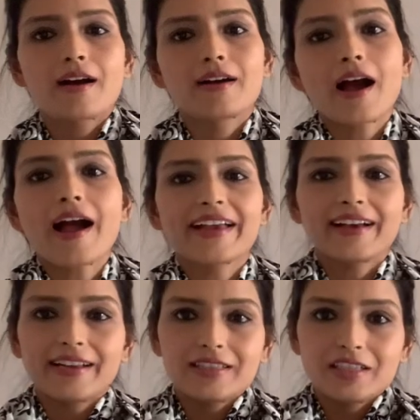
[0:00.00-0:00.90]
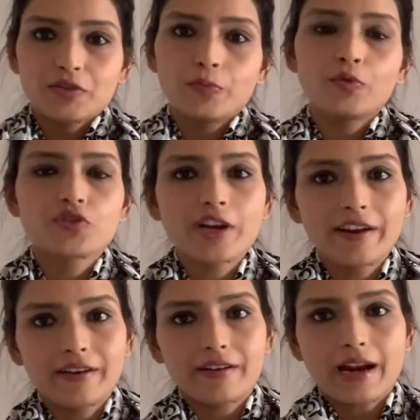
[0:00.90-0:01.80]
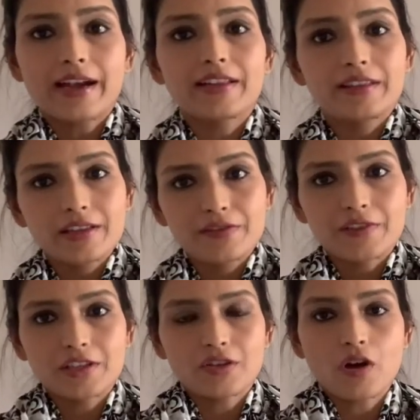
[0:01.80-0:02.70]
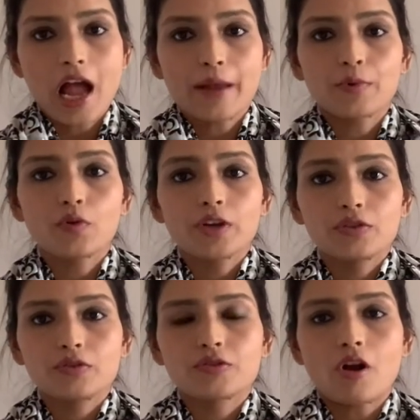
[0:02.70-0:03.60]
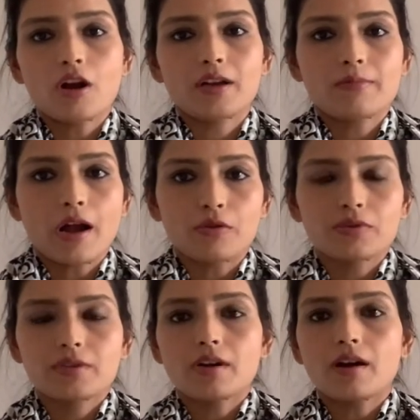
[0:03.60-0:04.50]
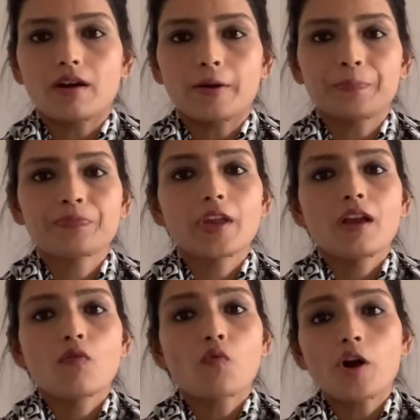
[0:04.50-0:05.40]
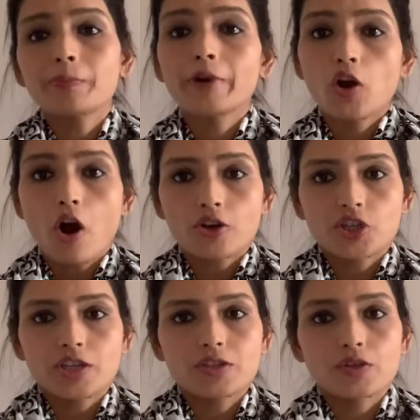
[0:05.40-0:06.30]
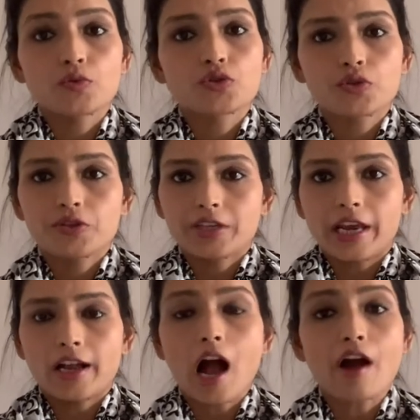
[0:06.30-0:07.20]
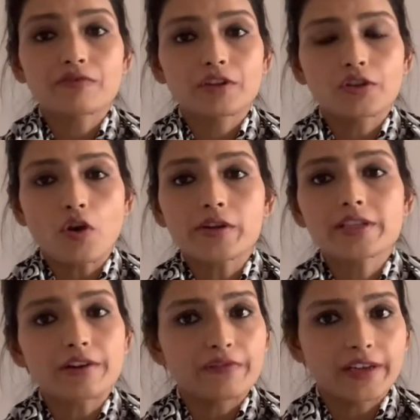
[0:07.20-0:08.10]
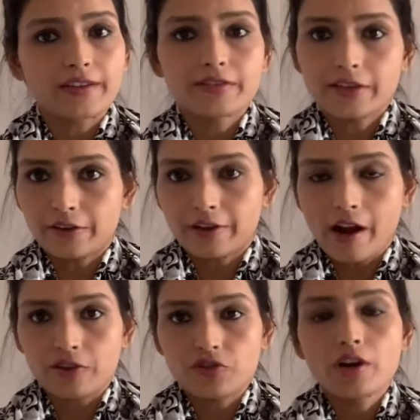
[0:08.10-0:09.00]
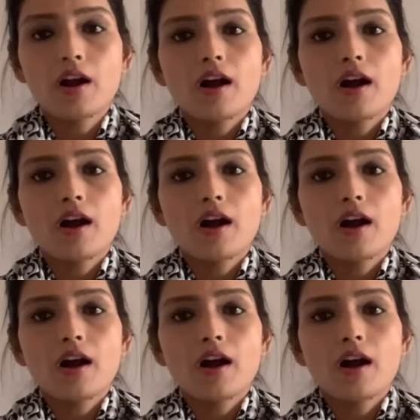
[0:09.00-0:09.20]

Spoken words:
Hi guys, it's Pooja here, and in this video I'm going to talk about what precautions you should take after your cervical cerclage.